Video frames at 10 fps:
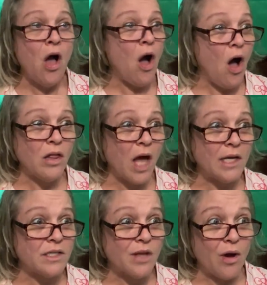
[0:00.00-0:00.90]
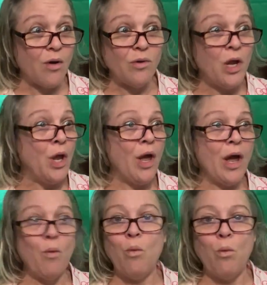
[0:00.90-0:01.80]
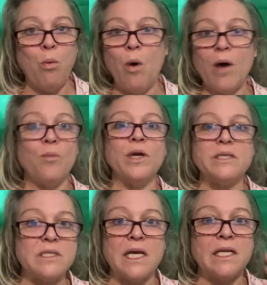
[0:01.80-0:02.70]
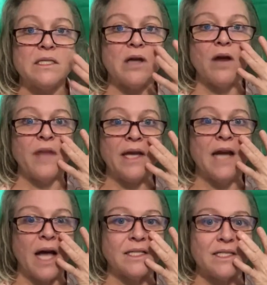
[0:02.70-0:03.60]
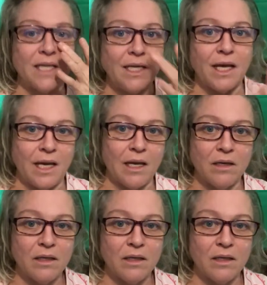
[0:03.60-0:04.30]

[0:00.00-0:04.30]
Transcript: all on his own. What receipts are they not seeing?